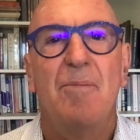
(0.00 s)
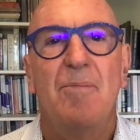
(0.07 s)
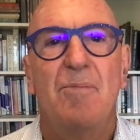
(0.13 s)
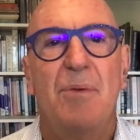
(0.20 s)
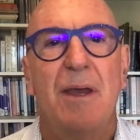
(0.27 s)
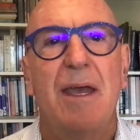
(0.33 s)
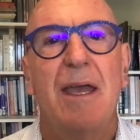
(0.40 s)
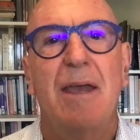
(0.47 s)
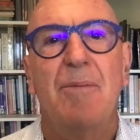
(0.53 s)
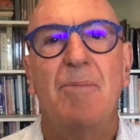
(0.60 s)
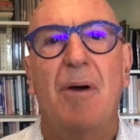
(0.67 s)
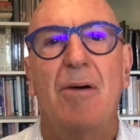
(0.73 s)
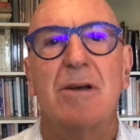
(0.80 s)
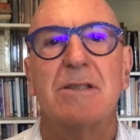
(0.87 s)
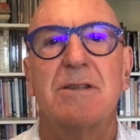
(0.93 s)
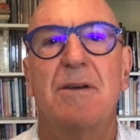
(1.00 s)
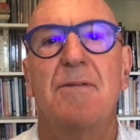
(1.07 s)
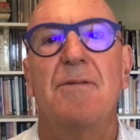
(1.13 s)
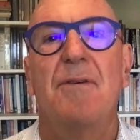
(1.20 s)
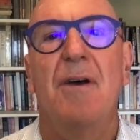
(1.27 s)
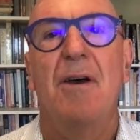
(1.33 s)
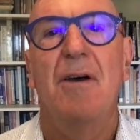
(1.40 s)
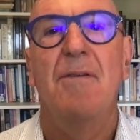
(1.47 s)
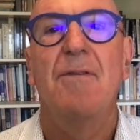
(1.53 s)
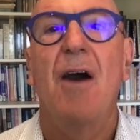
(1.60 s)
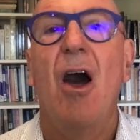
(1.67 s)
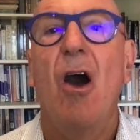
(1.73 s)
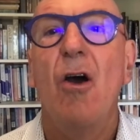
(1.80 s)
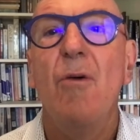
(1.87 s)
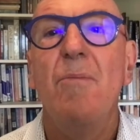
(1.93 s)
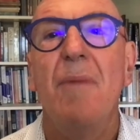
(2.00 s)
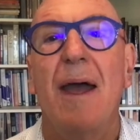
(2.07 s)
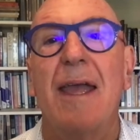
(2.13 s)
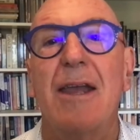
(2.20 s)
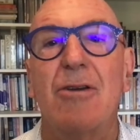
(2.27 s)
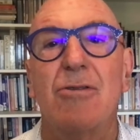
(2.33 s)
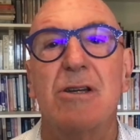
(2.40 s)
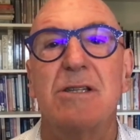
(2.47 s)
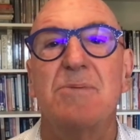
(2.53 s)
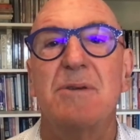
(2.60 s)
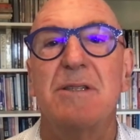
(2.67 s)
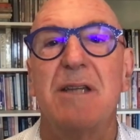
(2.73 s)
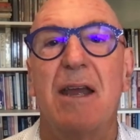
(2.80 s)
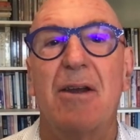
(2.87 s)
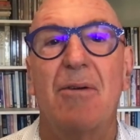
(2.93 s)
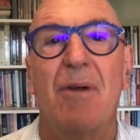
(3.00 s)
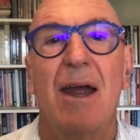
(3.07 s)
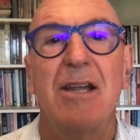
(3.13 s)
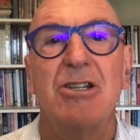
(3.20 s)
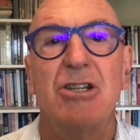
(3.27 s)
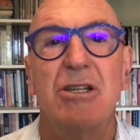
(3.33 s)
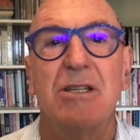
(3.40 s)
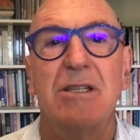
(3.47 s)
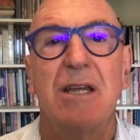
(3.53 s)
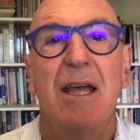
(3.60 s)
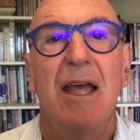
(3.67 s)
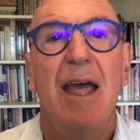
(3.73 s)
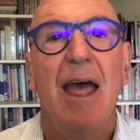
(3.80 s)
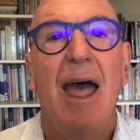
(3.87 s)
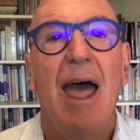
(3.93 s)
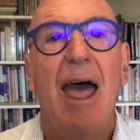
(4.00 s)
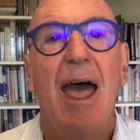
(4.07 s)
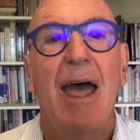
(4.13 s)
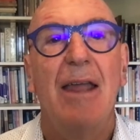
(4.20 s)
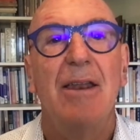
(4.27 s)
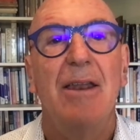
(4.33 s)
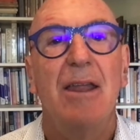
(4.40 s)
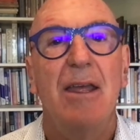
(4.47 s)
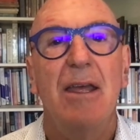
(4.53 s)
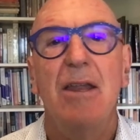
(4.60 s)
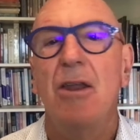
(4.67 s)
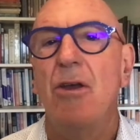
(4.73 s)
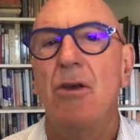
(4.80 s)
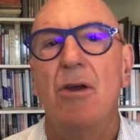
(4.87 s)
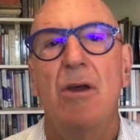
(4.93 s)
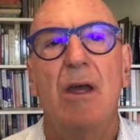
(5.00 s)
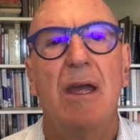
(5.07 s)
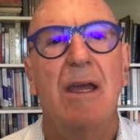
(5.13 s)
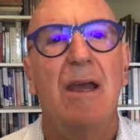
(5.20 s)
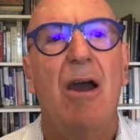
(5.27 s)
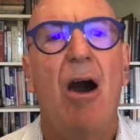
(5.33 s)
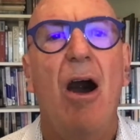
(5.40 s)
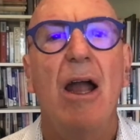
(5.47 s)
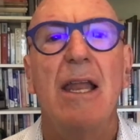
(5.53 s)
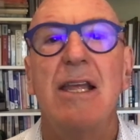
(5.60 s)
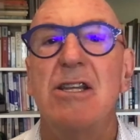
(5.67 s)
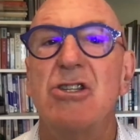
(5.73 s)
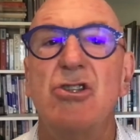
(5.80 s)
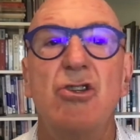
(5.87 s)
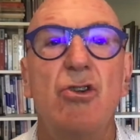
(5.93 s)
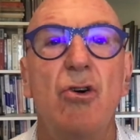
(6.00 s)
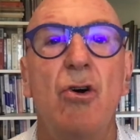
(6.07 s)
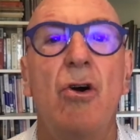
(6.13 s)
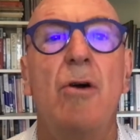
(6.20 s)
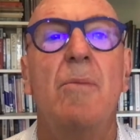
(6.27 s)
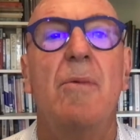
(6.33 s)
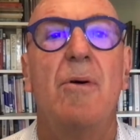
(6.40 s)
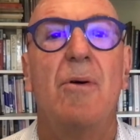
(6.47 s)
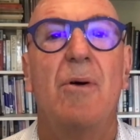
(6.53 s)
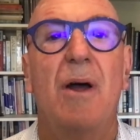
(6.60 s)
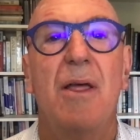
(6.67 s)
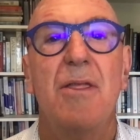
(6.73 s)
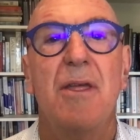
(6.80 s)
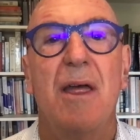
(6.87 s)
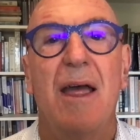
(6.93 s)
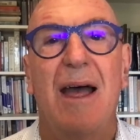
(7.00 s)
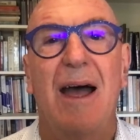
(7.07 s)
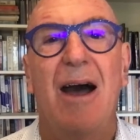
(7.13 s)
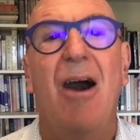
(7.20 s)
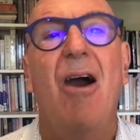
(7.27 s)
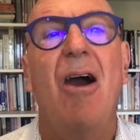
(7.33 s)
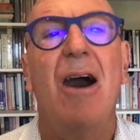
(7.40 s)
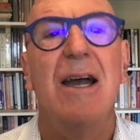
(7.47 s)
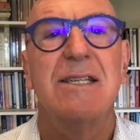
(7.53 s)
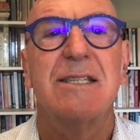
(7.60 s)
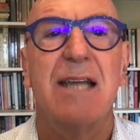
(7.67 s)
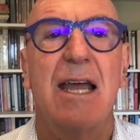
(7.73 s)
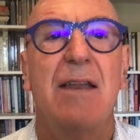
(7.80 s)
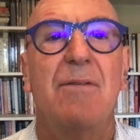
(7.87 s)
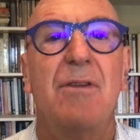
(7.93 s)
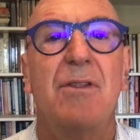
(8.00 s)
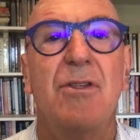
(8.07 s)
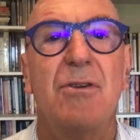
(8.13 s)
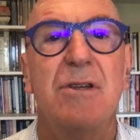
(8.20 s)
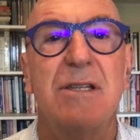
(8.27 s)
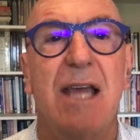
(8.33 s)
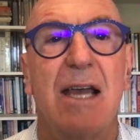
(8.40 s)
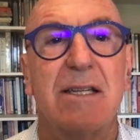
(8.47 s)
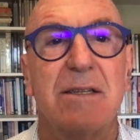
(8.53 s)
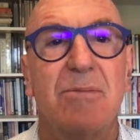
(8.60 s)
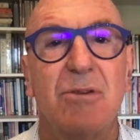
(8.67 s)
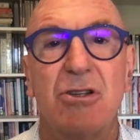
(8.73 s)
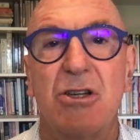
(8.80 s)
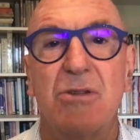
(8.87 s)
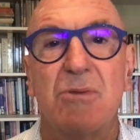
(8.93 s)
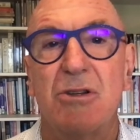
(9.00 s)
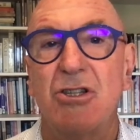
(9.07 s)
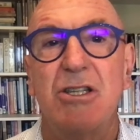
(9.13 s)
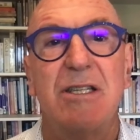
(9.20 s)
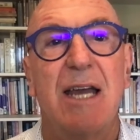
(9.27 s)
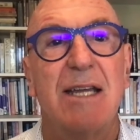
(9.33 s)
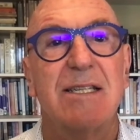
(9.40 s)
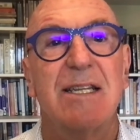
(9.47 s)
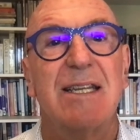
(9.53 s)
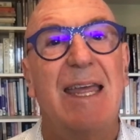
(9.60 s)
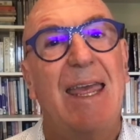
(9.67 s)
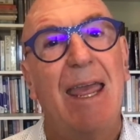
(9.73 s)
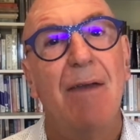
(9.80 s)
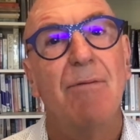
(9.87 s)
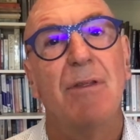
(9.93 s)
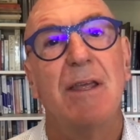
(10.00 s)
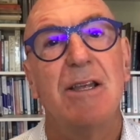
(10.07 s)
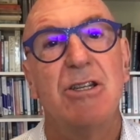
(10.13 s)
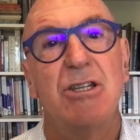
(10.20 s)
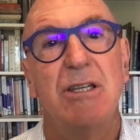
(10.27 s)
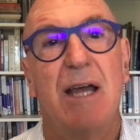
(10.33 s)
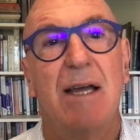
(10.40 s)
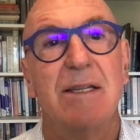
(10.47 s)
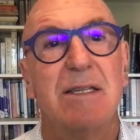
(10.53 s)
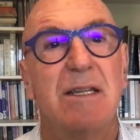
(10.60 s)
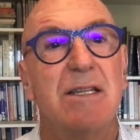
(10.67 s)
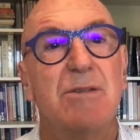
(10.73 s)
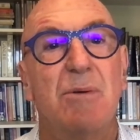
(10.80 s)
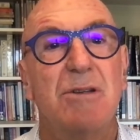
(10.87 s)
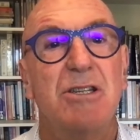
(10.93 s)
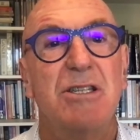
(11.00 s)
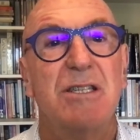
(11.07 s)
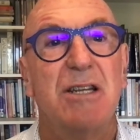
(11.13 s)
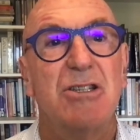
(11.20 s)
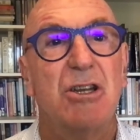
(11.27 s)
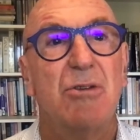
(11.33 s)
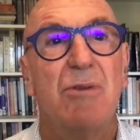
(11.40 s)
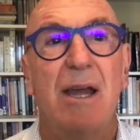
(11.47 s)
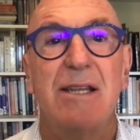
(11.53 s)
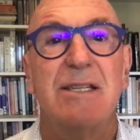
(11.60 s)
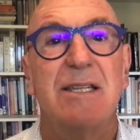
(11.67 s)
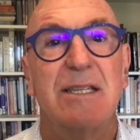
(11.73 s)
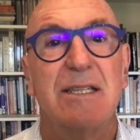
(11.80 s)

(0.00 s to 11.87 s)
big box of homemade Christmas decorations. And in Kylie's normal and a high state of enthusiasm, which is what she takes into everything she does, and that's why she's such a great